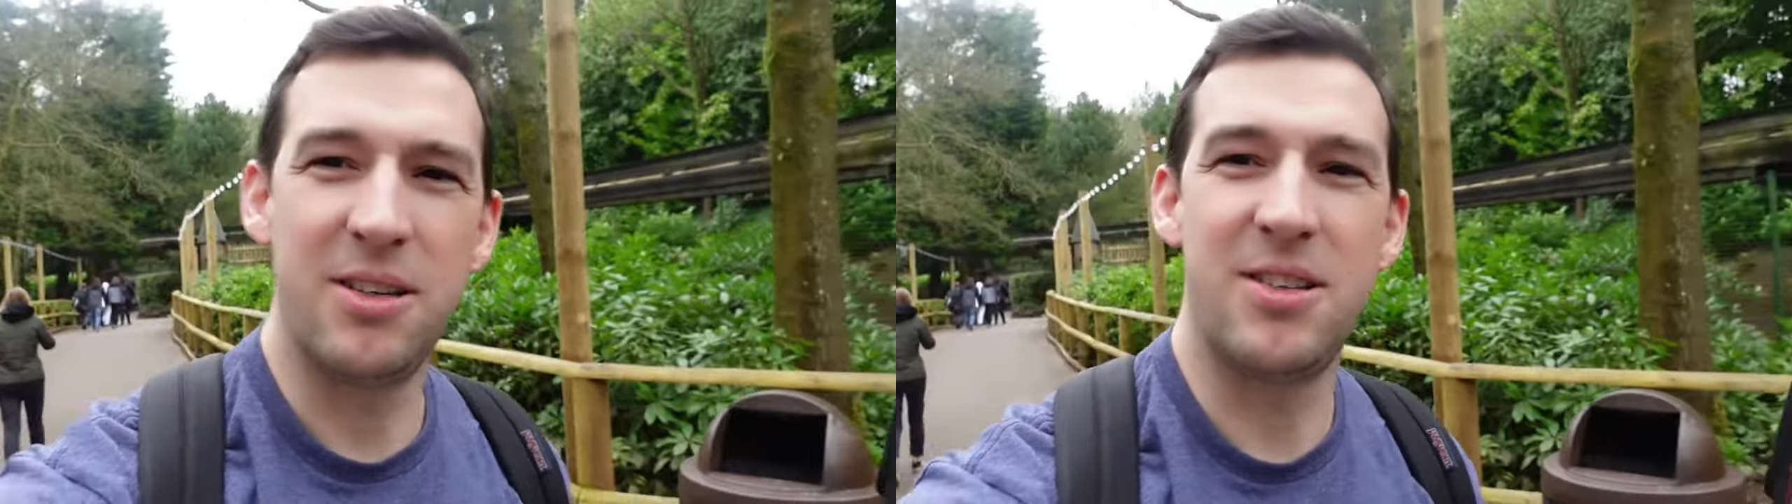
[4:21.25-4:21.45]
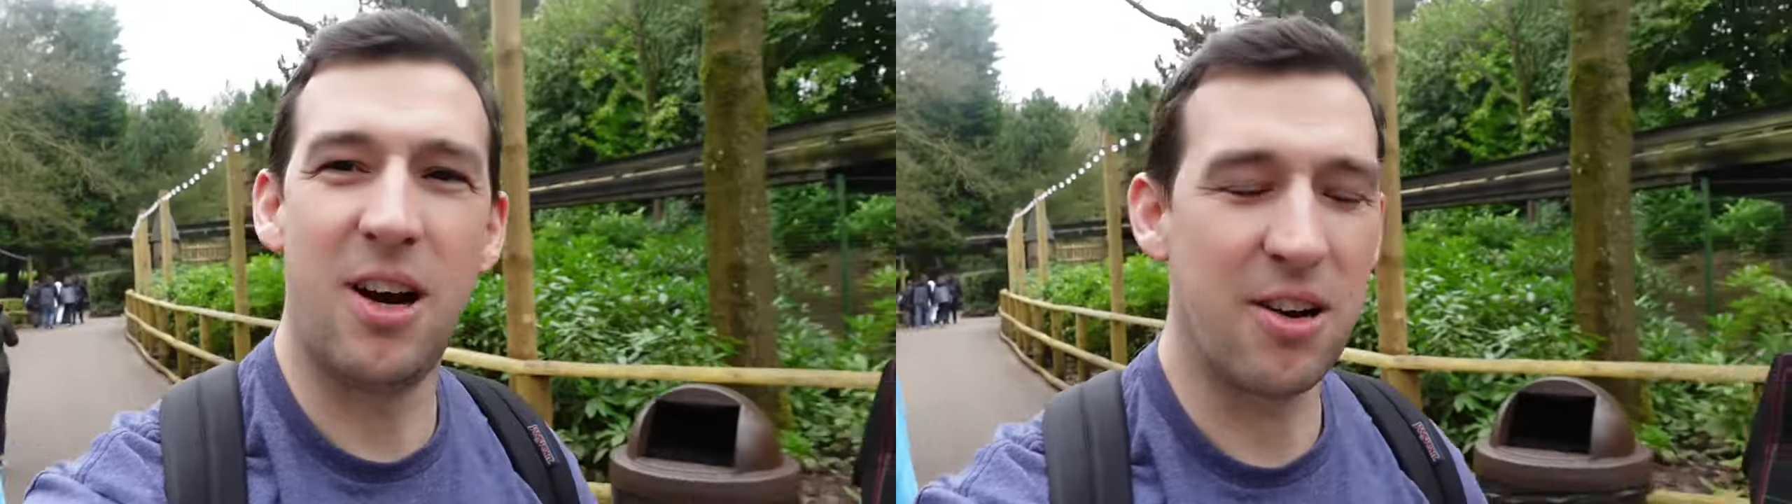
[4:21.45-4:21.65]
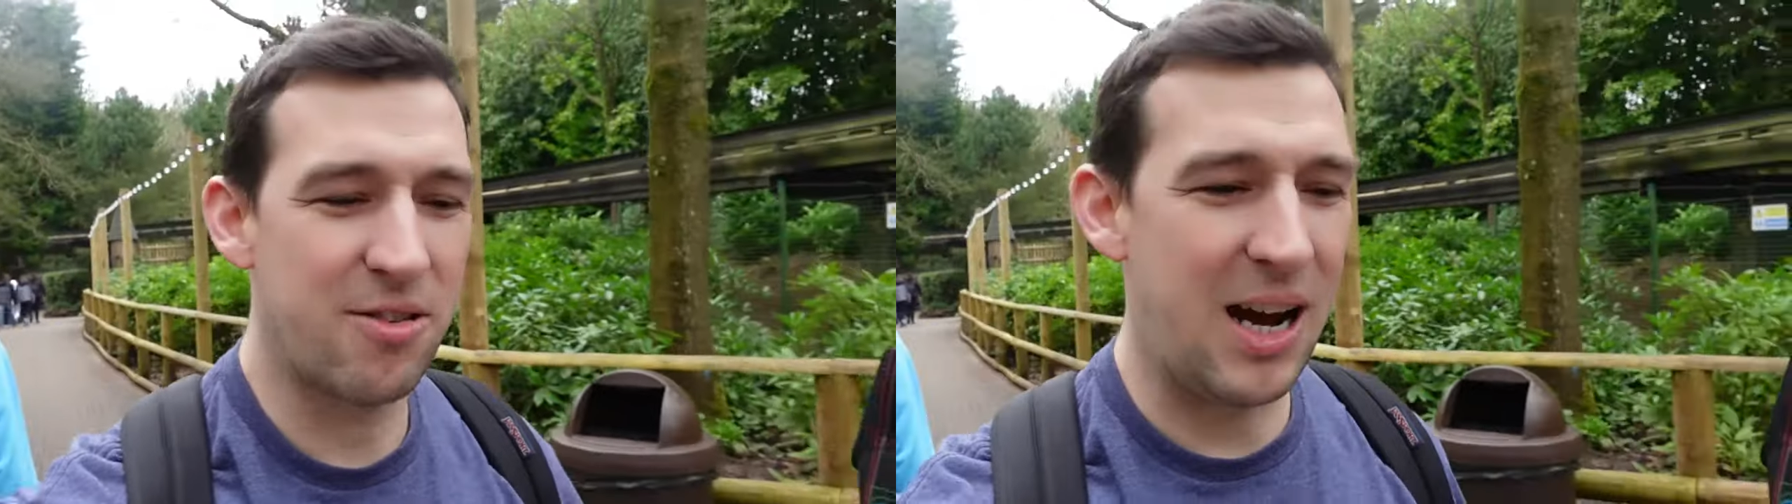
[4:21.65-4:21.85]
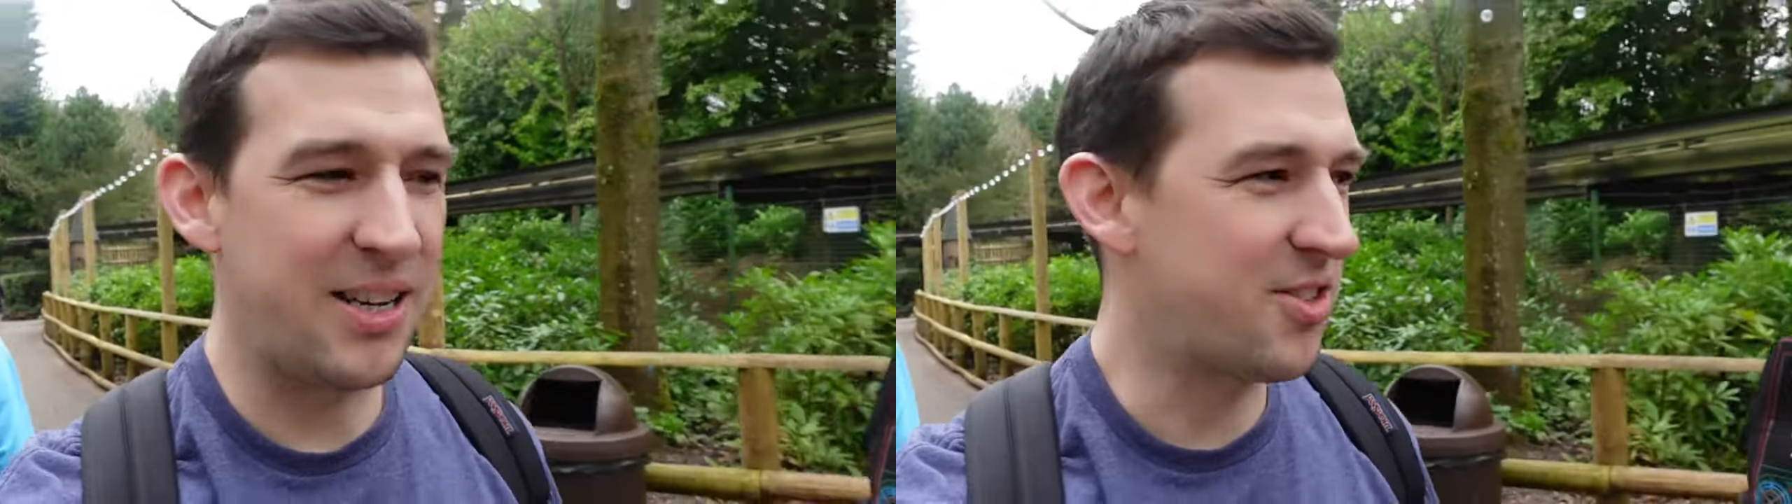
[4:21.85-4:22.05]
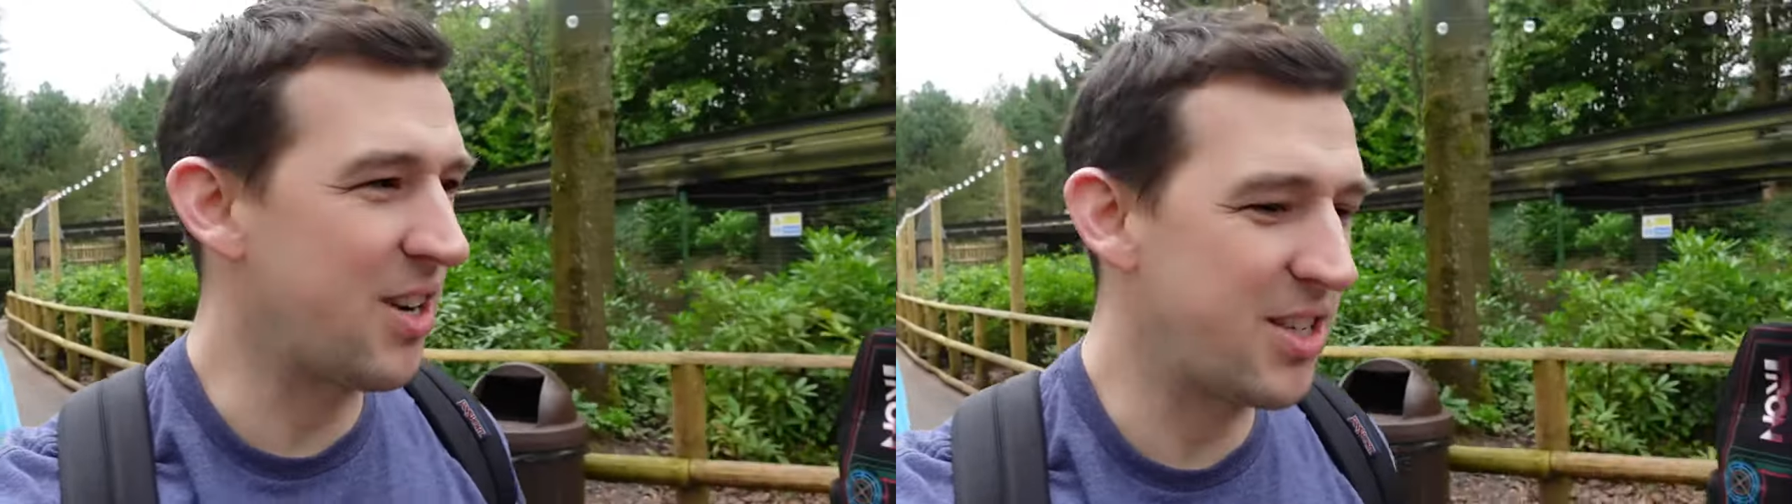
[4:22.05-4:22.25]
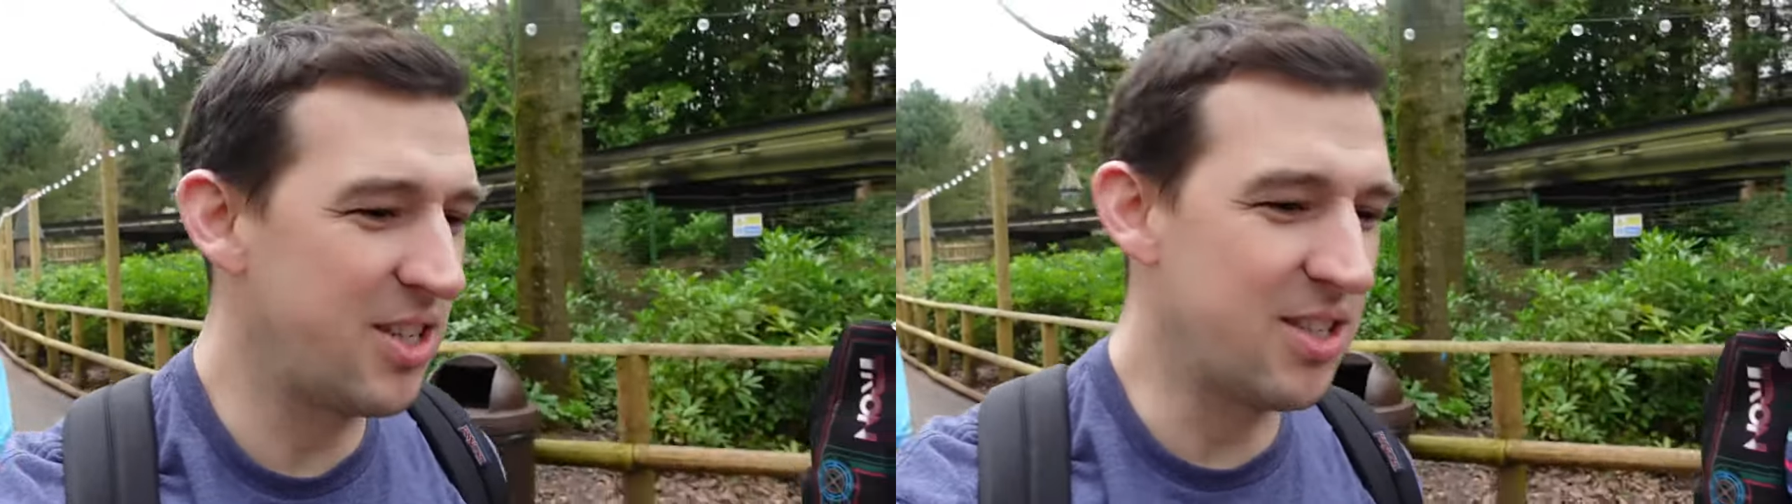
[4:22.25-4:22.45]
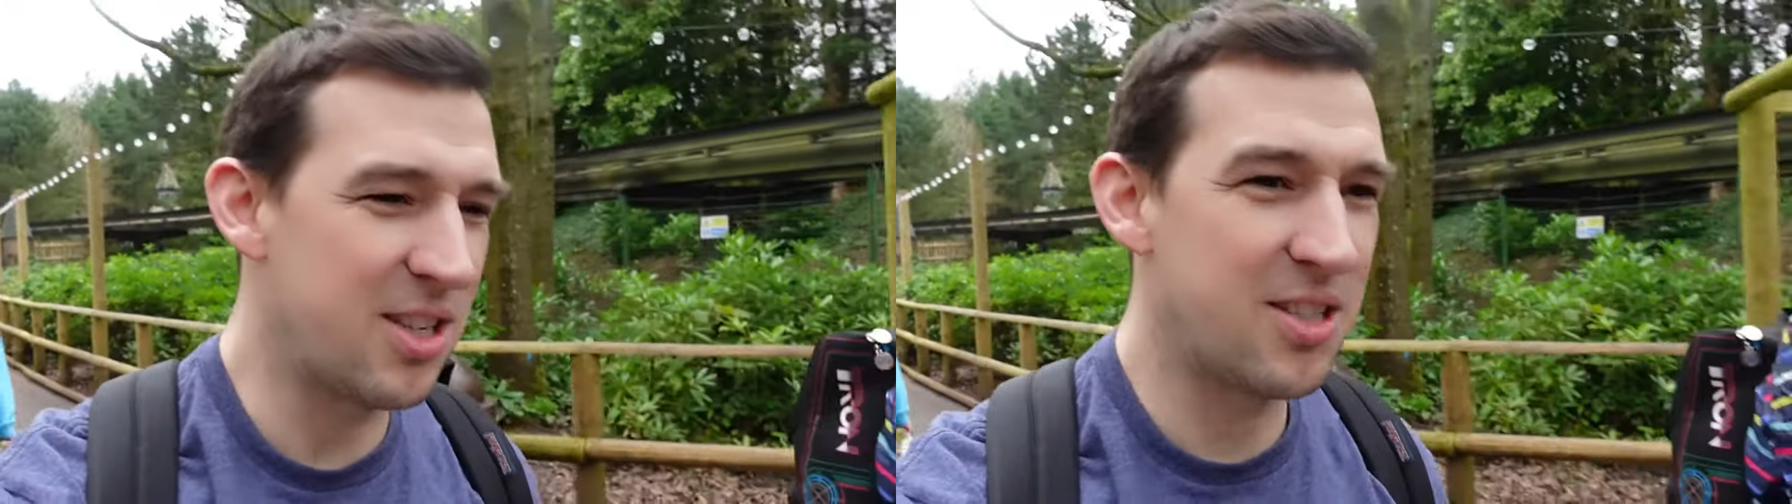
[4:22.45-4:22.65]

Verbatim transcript: dark ride attractions,